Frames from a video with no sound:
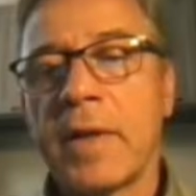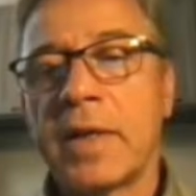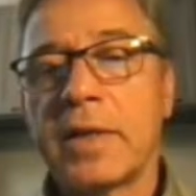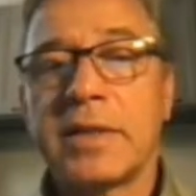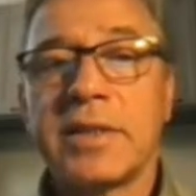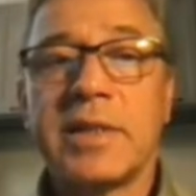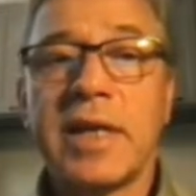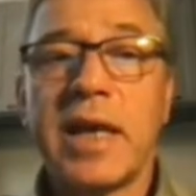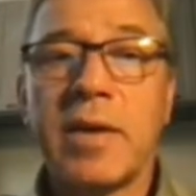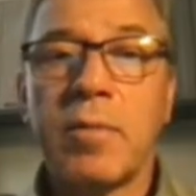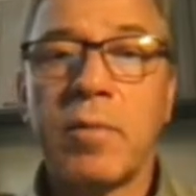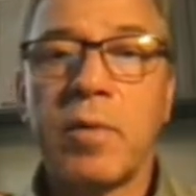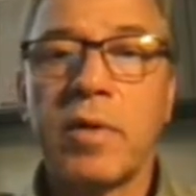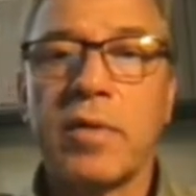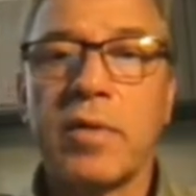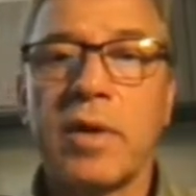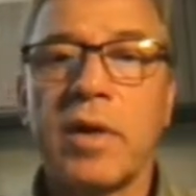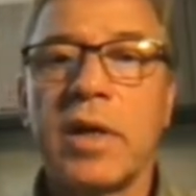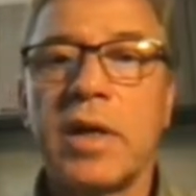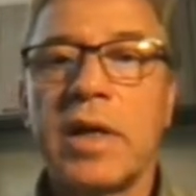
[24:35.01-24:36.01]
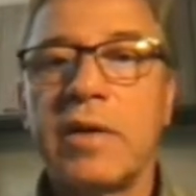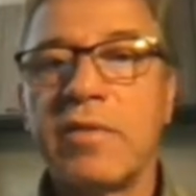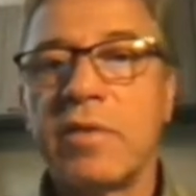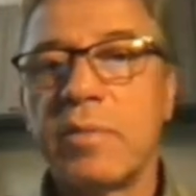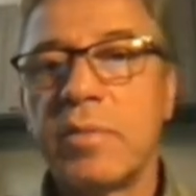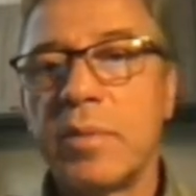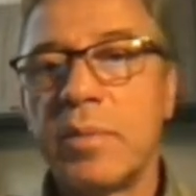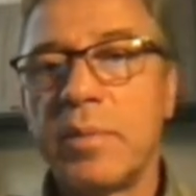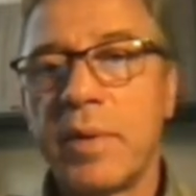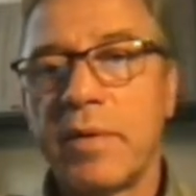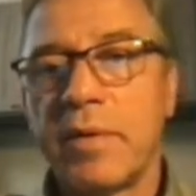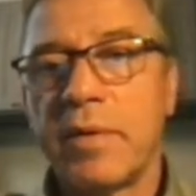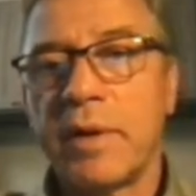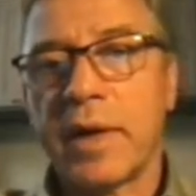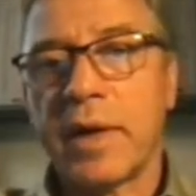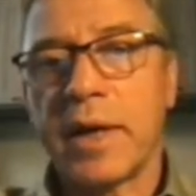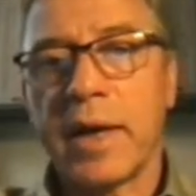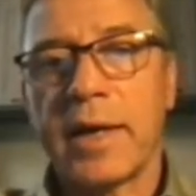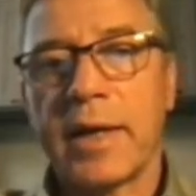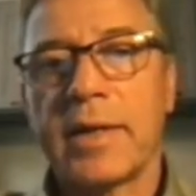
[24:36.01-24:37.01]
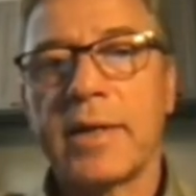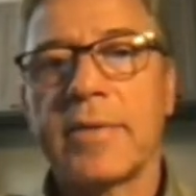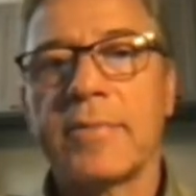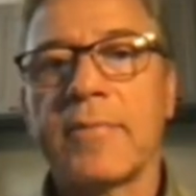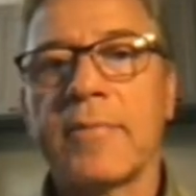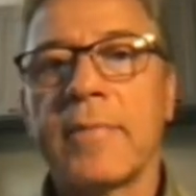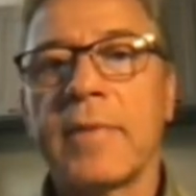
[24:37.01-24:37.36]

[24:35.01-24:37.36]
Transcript: Same with levobupivacaine.